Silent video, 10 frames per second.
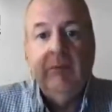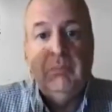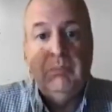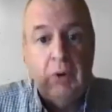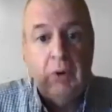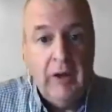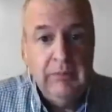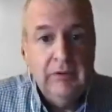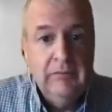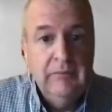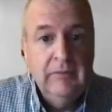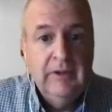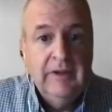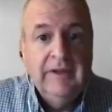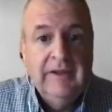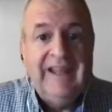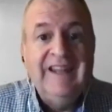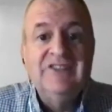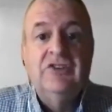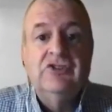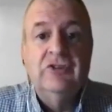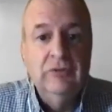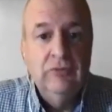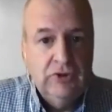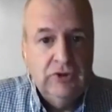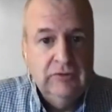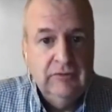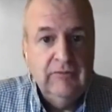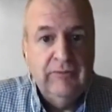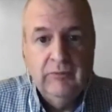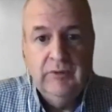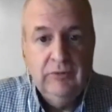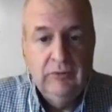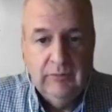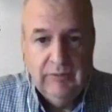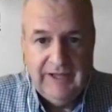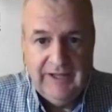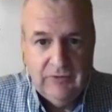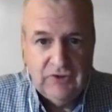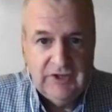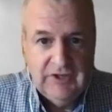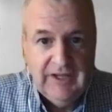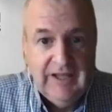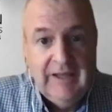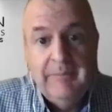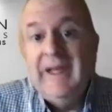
problem and is the solution for renewable energy. Sure.